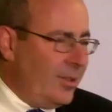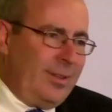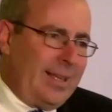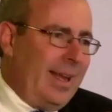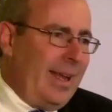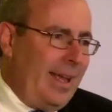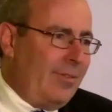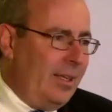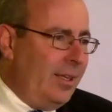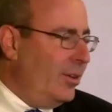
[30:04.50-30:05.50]
And so you kind of
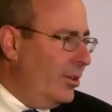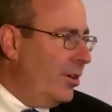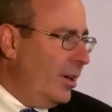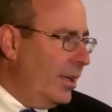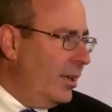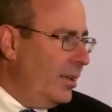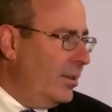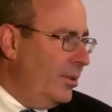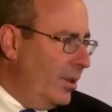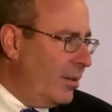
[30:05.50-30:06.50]
have to hit your target
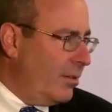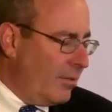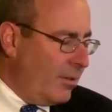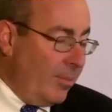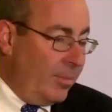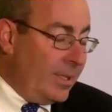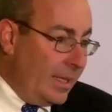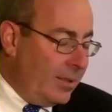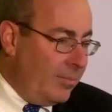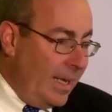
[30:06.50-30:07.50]
to
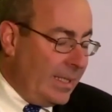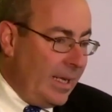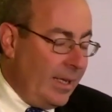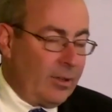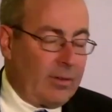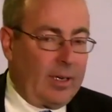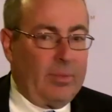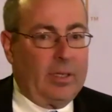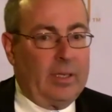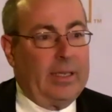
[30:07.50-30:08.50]
maintain your
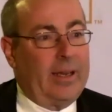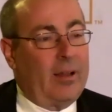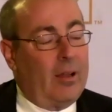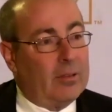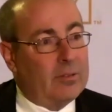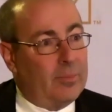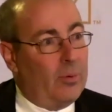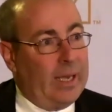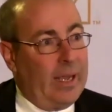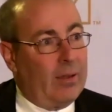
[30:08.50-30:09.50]
credibility. And I'll also
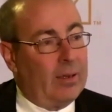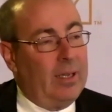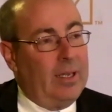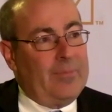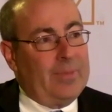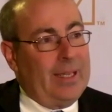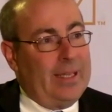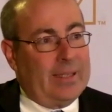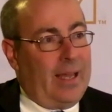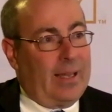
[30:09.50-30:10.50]
point out,
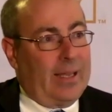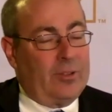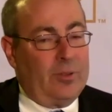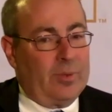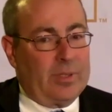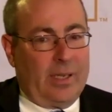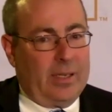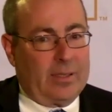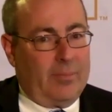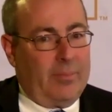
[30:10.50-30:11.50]
it's not like 2%
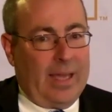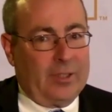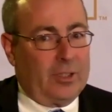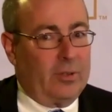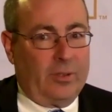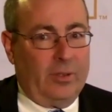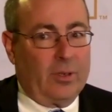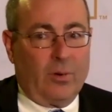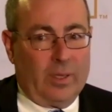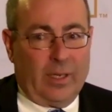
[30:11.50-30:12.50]
is some magical
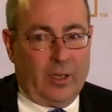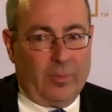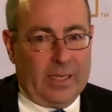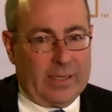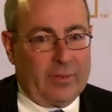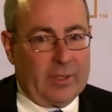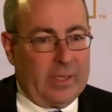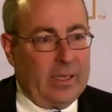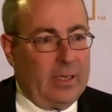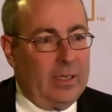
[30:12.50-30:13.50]
unicorn that nobody's ever
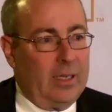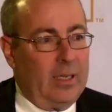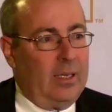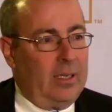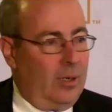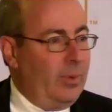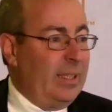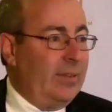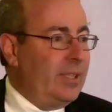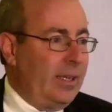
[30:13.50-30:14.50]
seen. You know, we
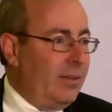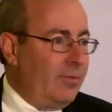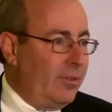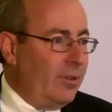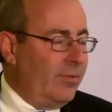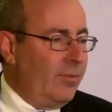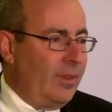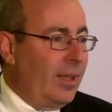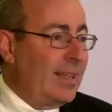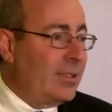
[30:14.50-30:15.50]
lived in it for
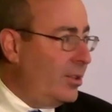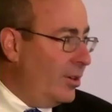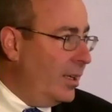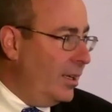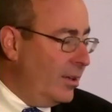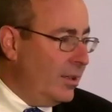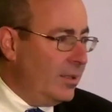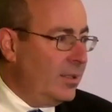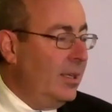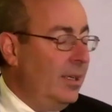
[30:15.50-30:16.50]
the last 30
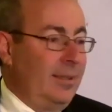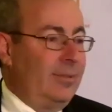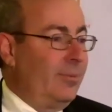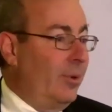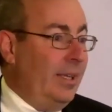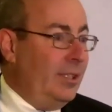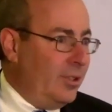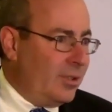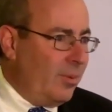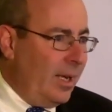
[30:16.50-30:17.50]
years. We're
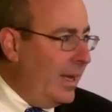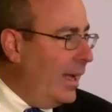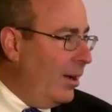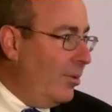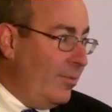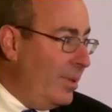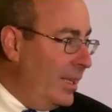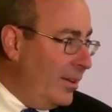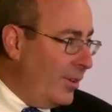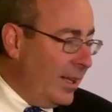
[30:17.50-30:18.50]
inches away now. We've been
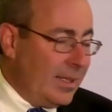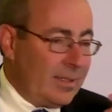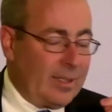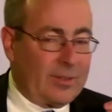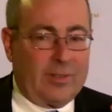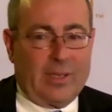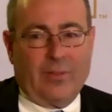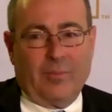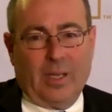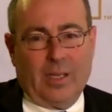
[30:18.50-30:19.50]
there for the last 6 or
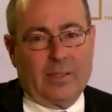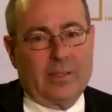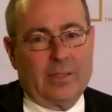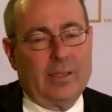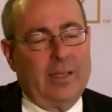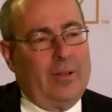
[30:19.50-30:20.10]
7 months.